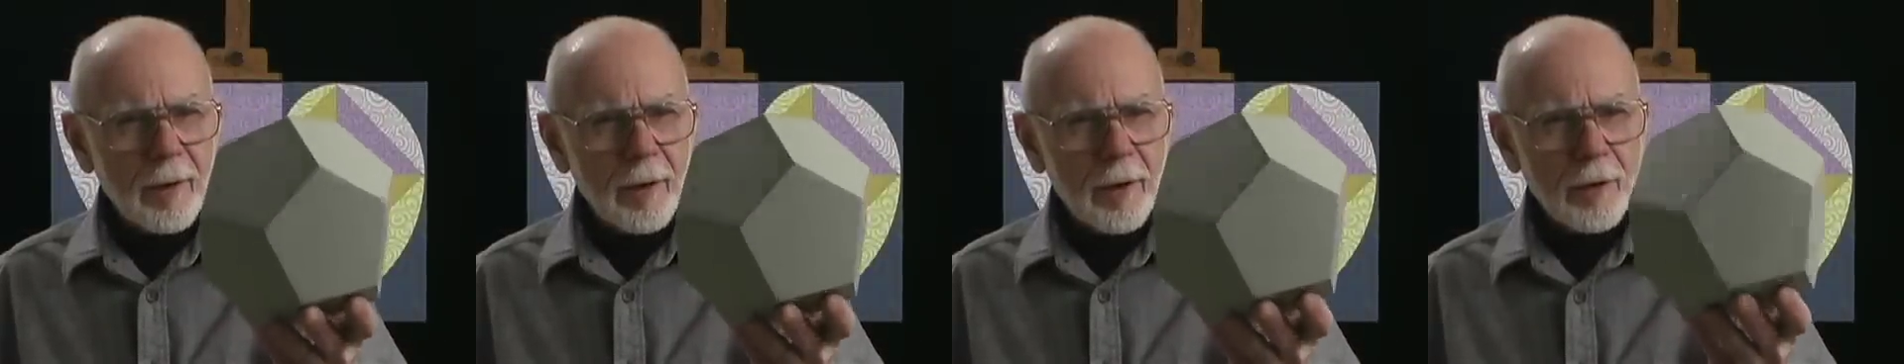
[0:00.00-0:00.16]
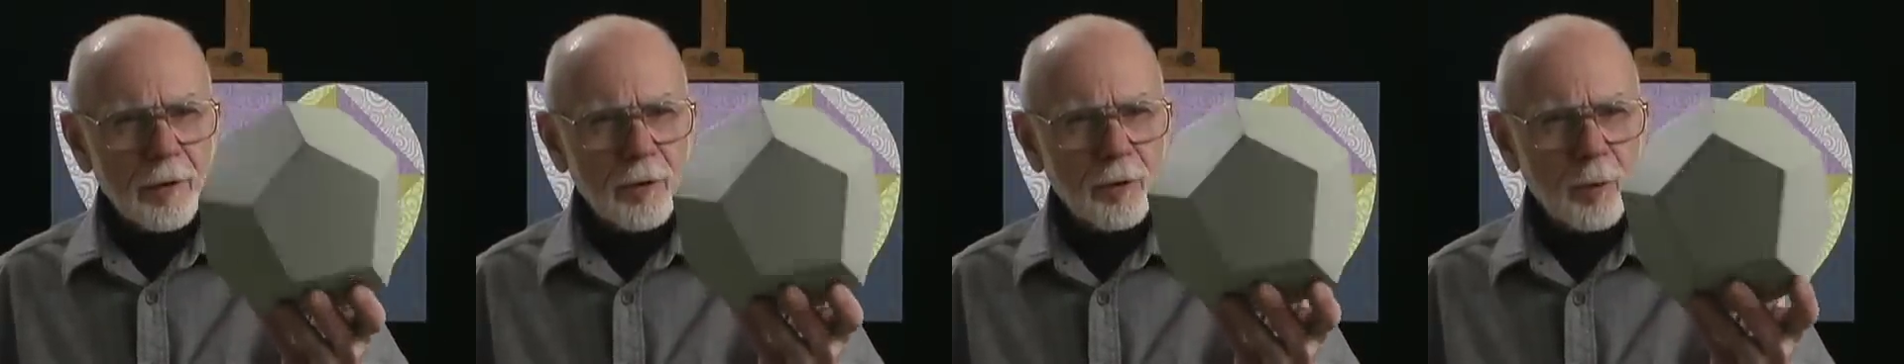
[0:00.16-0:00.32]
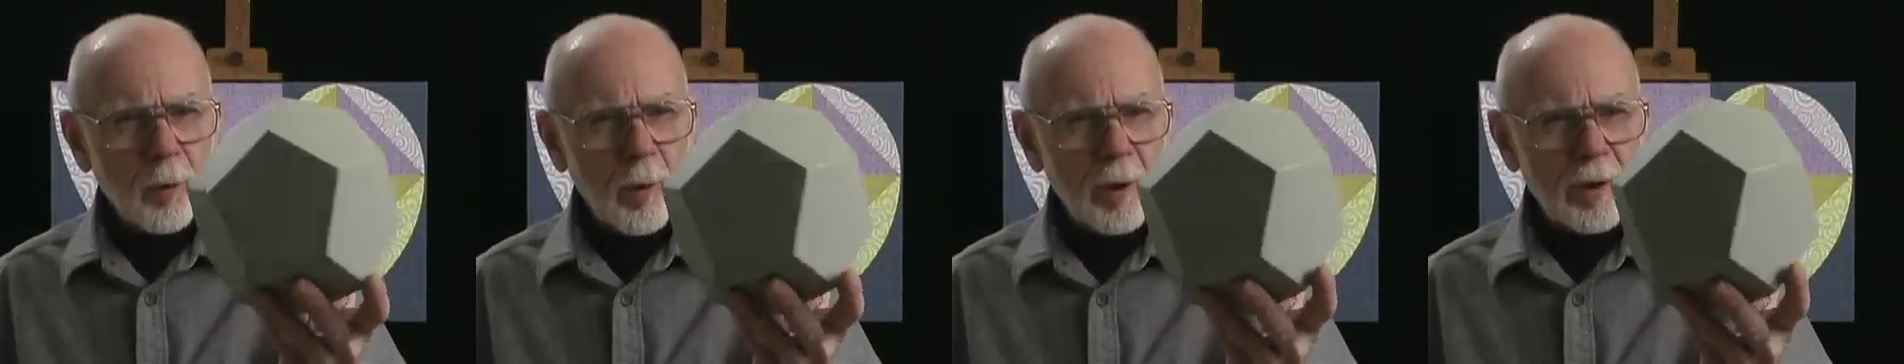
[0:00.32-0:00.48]

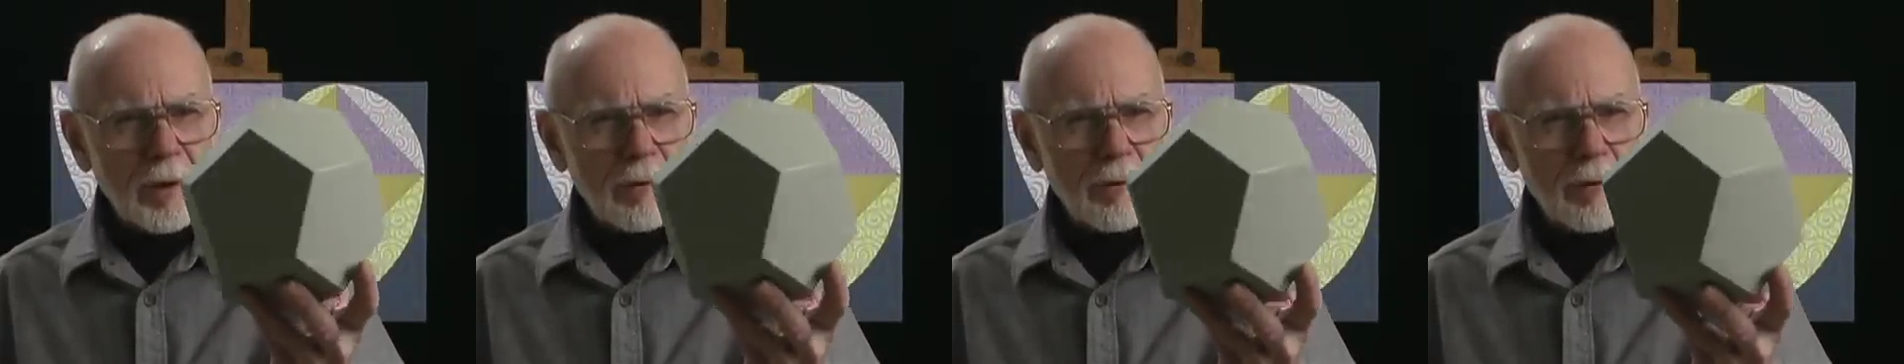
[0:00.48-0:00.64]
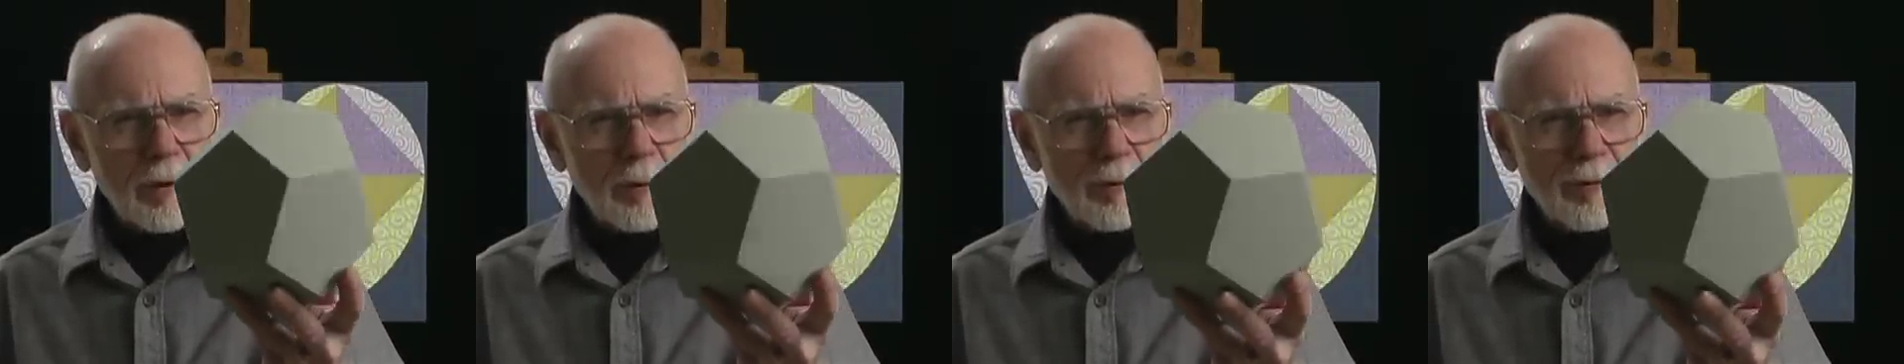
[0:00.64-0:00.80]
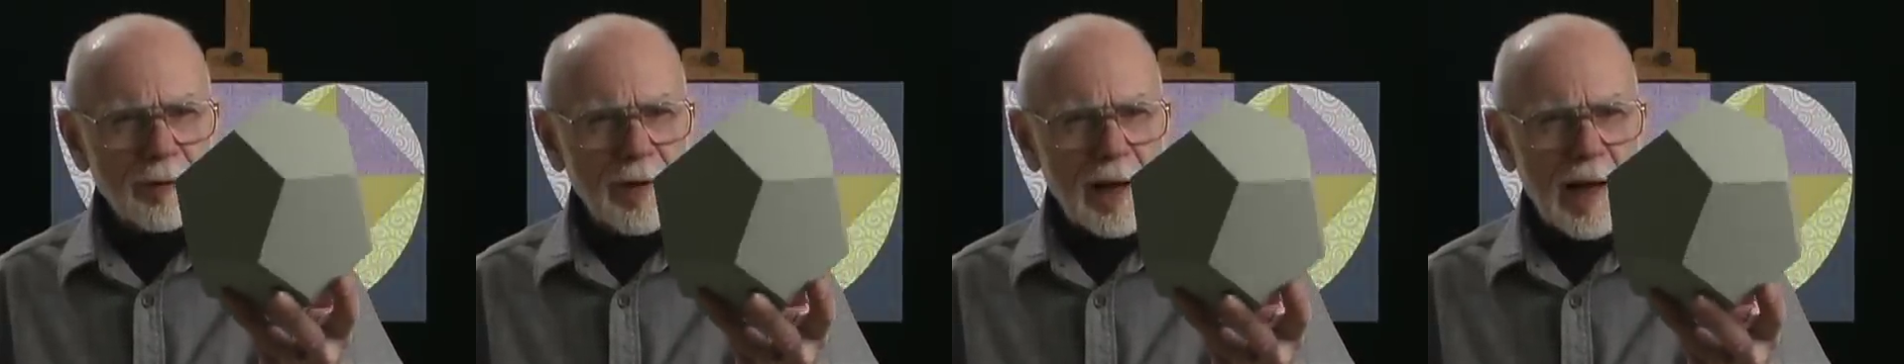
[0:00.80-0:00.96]
It's one of
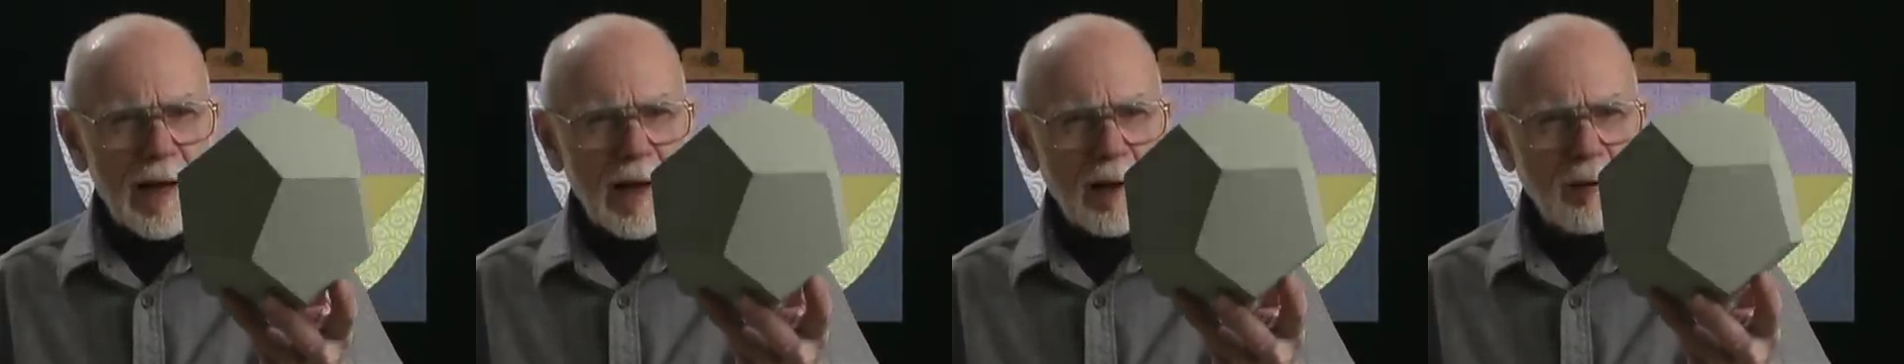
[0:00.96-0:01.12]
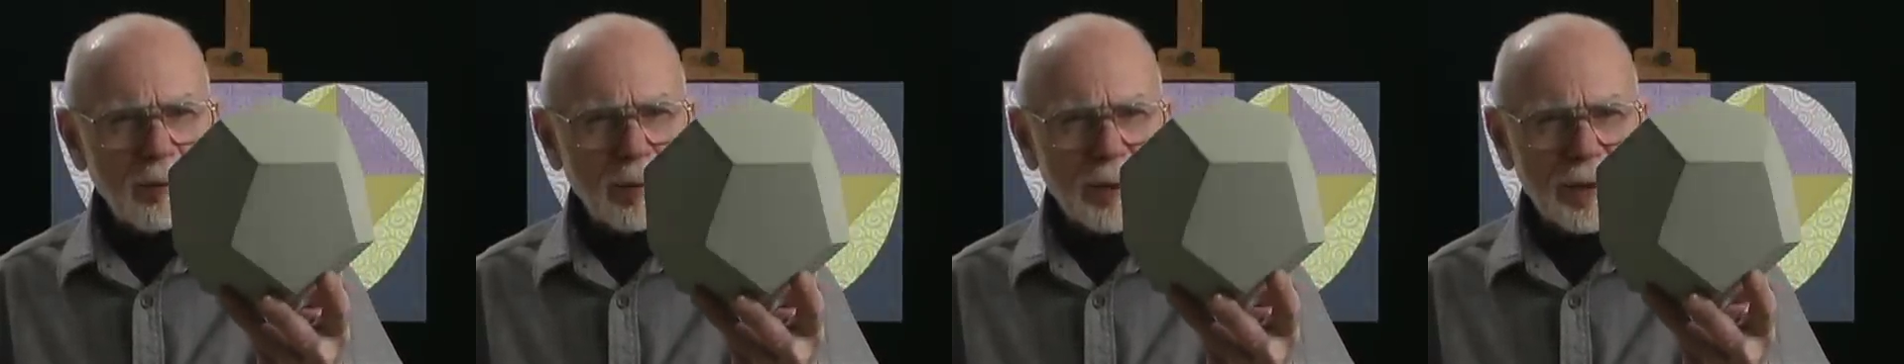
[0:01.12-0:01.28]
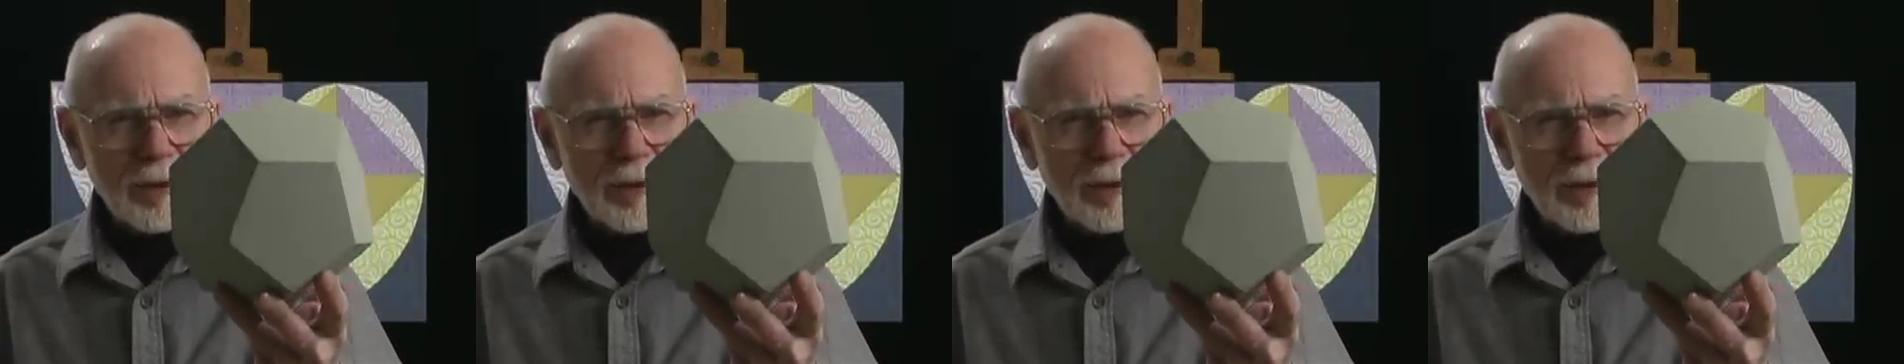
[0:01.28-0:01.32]
the 5